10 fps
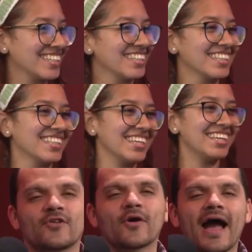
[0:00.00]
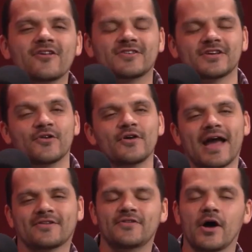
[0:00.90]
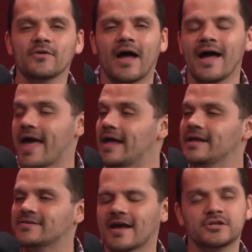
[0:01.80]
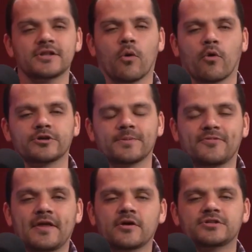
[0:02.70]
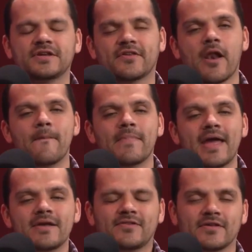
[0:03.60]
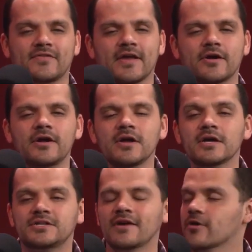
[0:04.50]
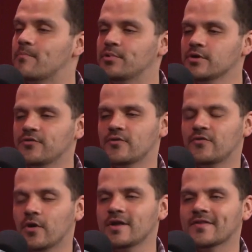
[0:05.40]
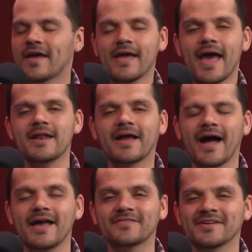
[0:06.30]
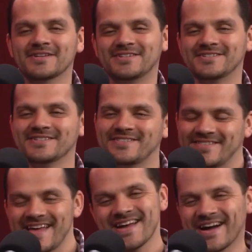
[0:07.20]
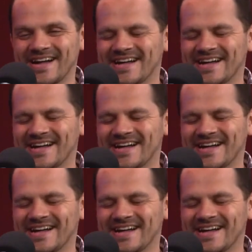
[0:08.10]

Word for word: no, uh, so guys, just so you guys know, uh, Heidy is actually a worship singer. She's an amazing singer. She has a beautiful voice. And guys, she's single.